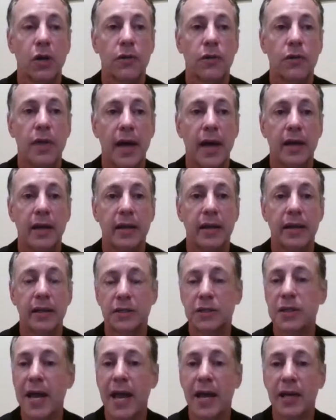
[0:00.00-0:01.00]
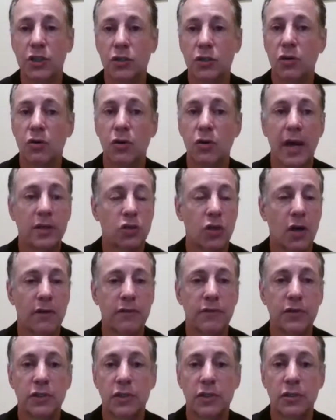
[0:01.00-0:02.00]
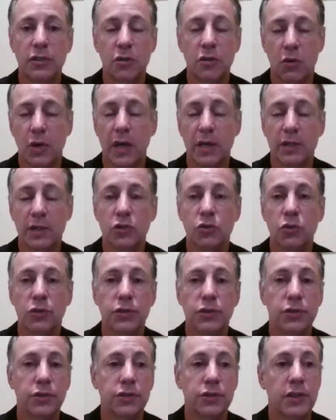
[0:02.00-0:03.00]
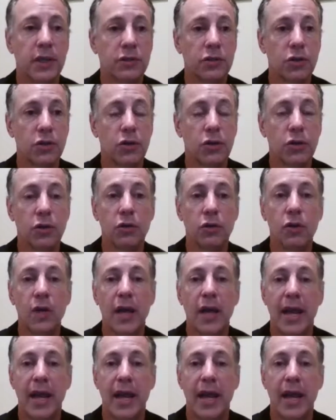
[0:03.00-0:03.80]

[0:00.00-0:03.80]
that is national, has offices or has stores here in San Antonio,